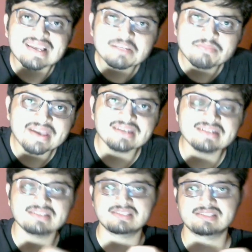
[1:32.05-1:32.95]

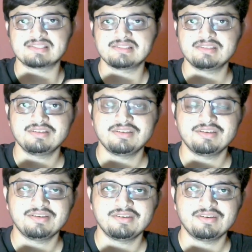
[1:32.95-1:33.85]
elements
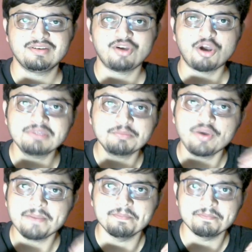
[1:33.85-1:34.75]
of the
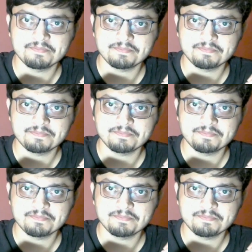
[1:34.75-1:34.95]
poem